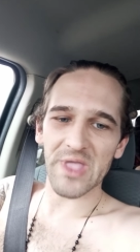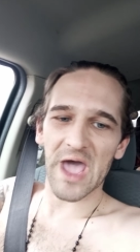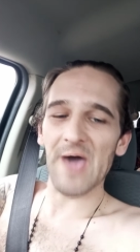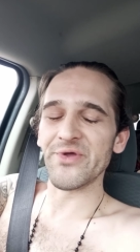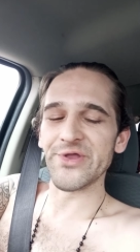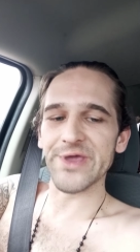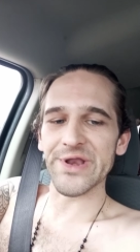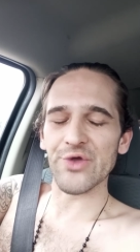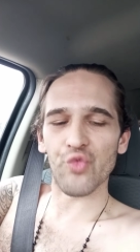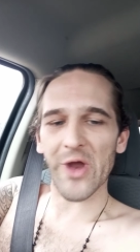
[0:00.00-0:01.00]
I've been
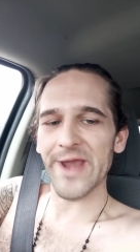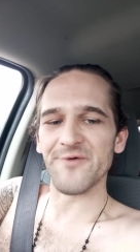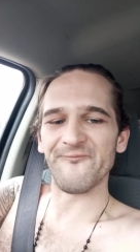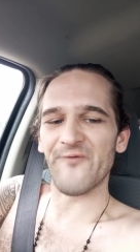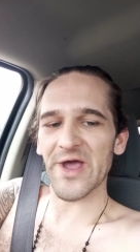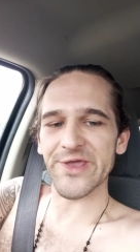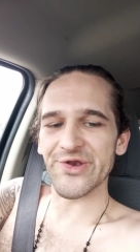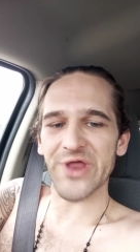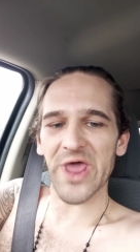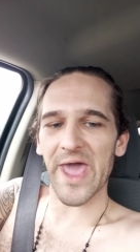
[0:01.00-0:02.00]
getting random fucking
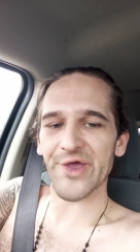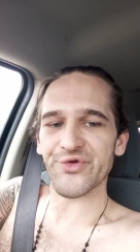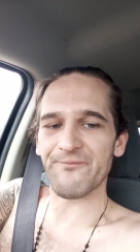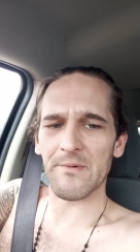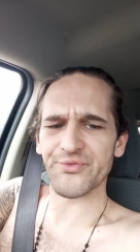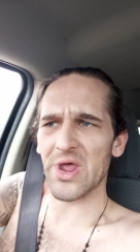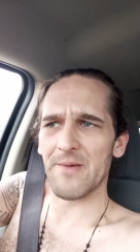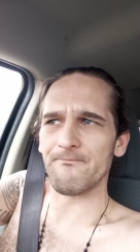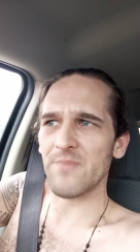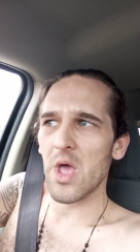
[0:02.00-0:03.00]
texts from
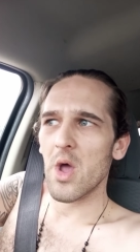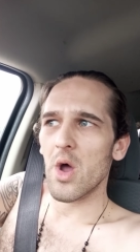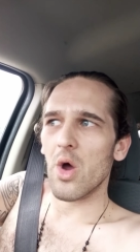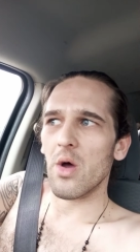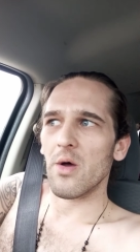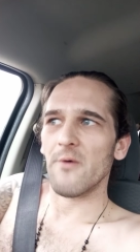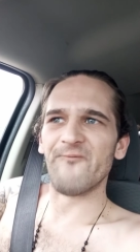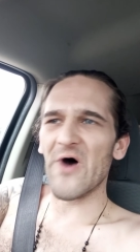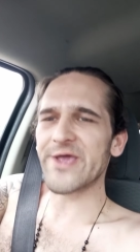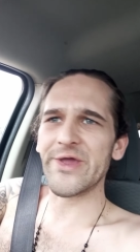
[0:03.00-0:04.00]
some
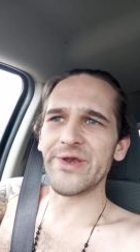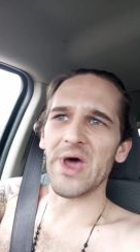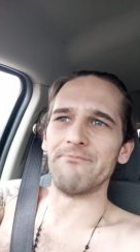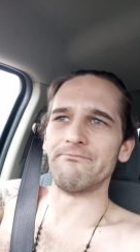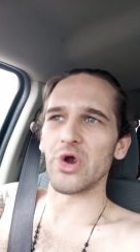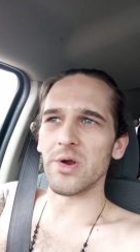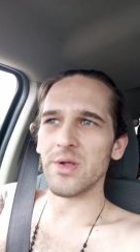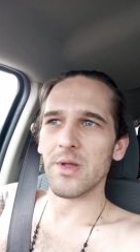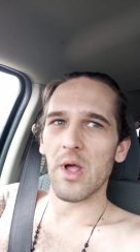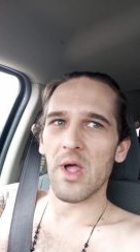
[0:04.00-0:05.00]
fucking number
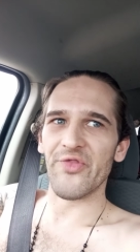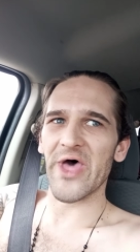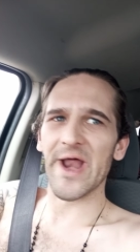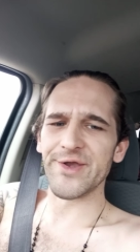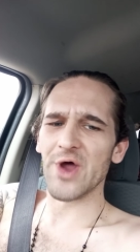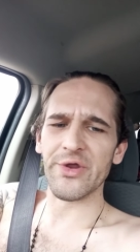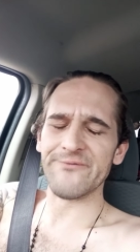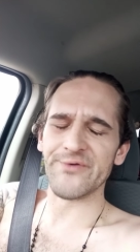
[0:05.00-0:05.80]
that I don't even